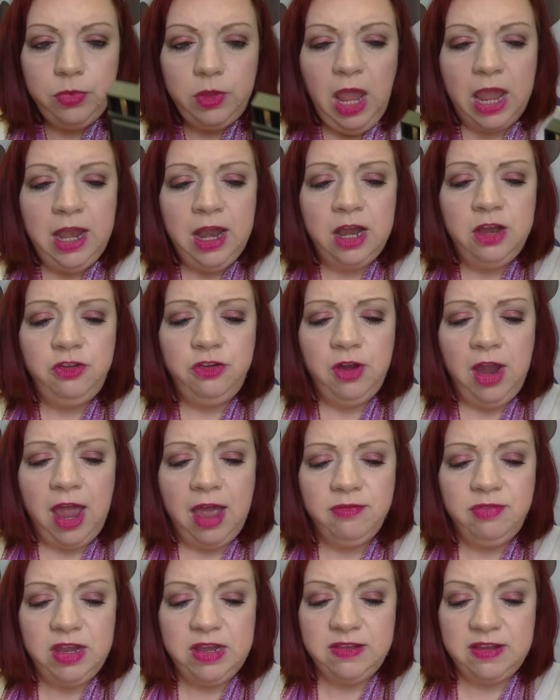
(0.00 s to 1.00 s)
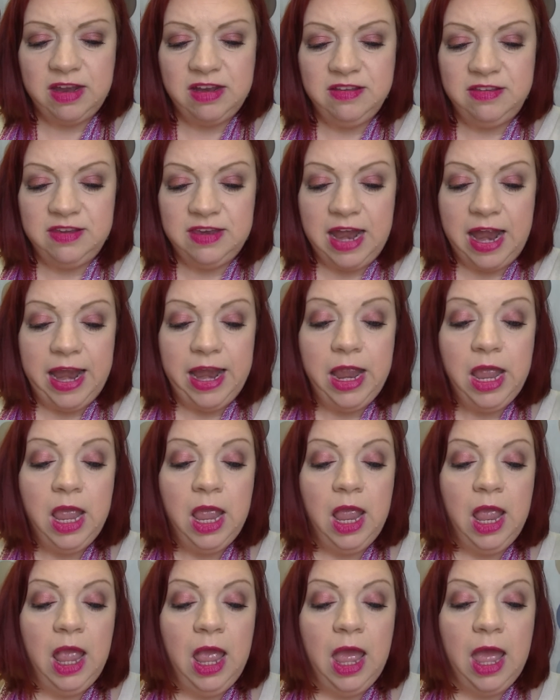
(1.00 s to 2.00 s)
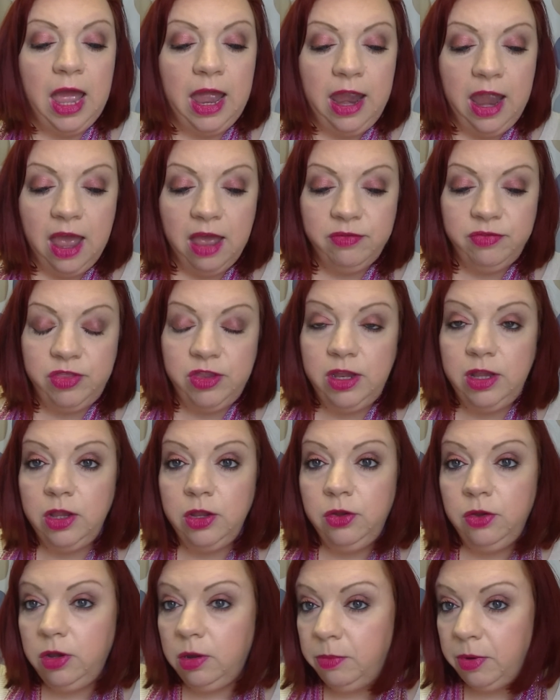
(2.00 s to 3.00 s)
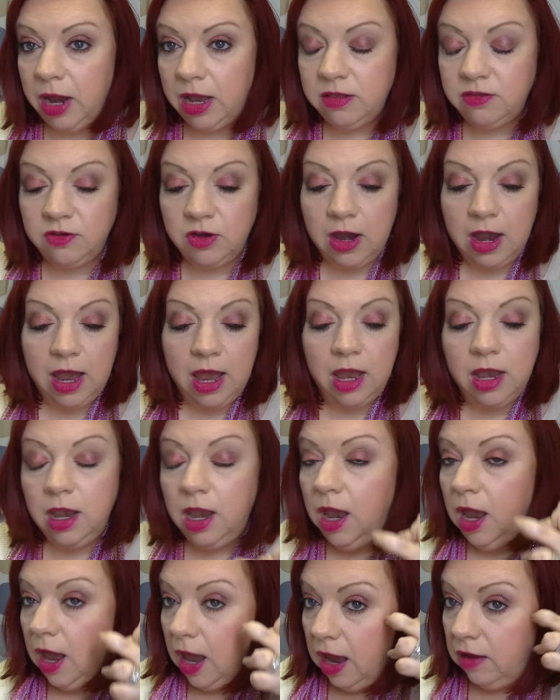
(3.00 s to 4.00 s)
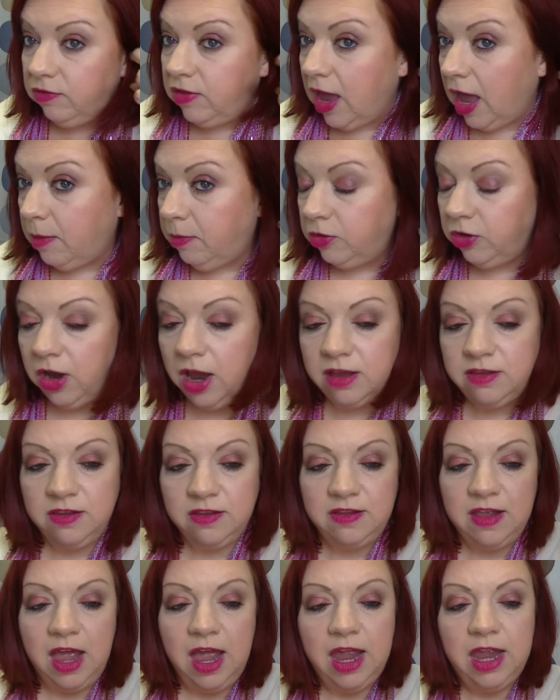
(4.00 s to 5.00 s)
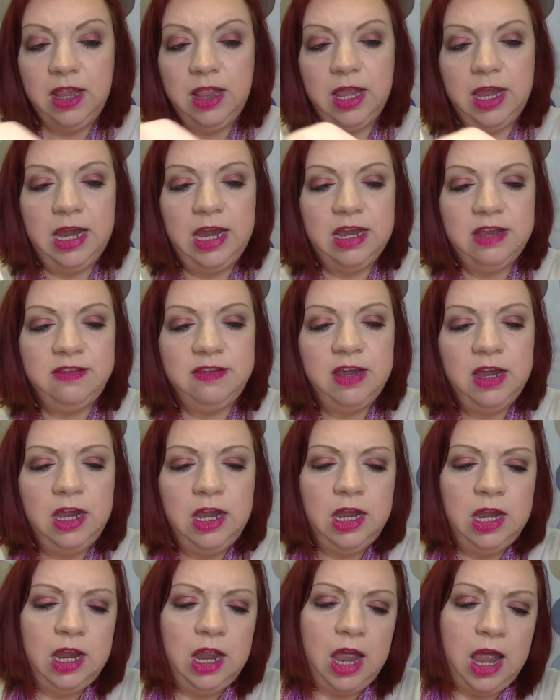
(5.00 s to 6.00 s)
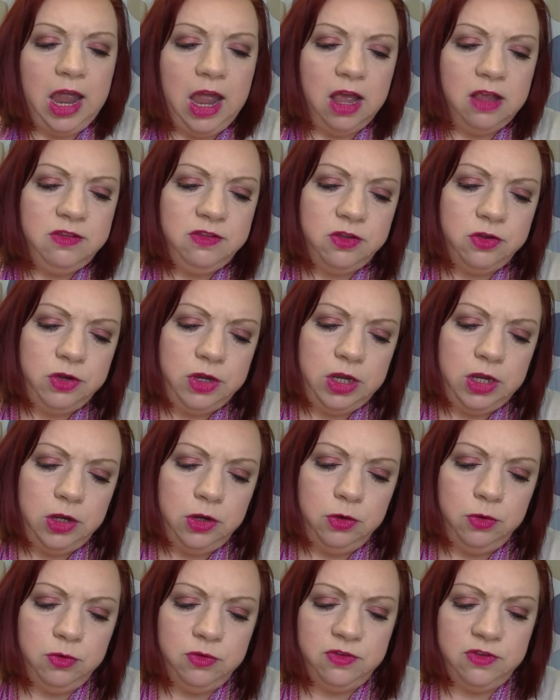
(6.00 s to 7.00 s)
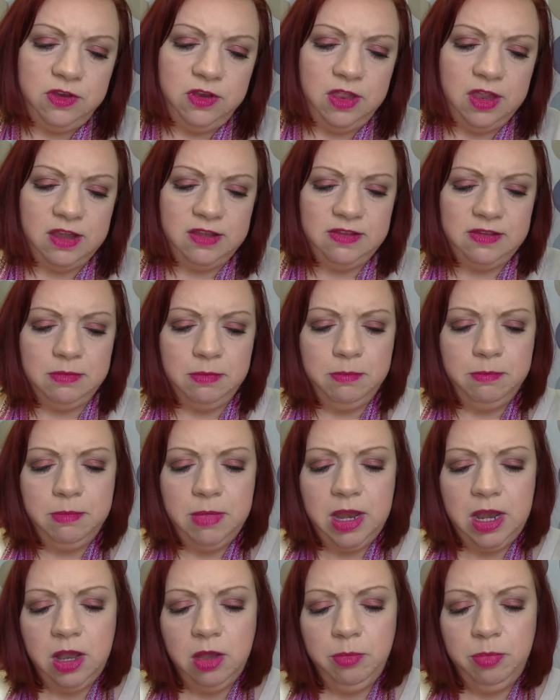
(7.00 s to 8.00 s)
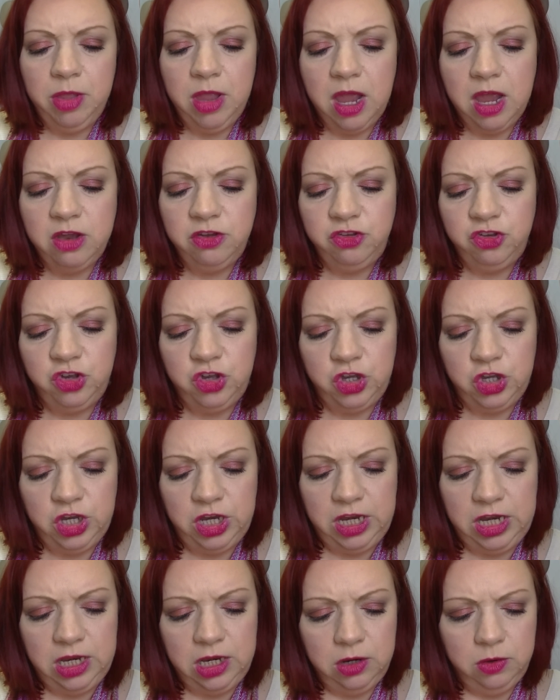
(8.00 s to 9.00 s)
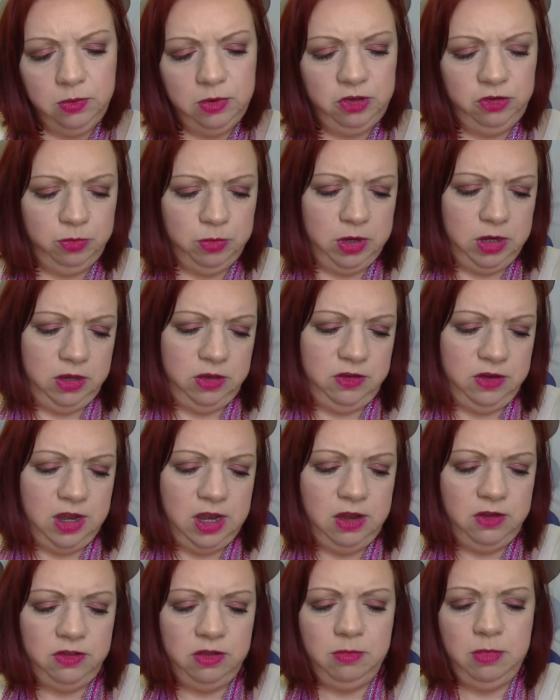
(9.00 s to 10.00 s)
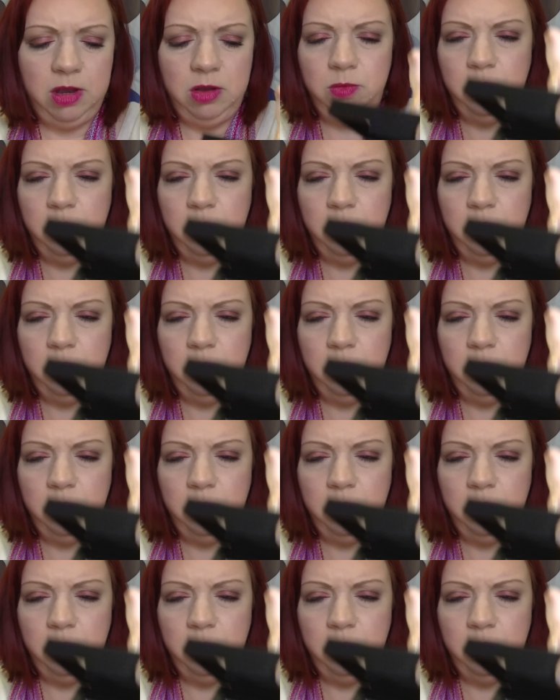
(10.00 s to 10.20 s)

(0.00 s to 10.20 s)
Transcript: And I do have these on today. I have the Laguna Bronzer on. I have the Albatross as a highlight. I also used this middle blush which one? Did I use the middle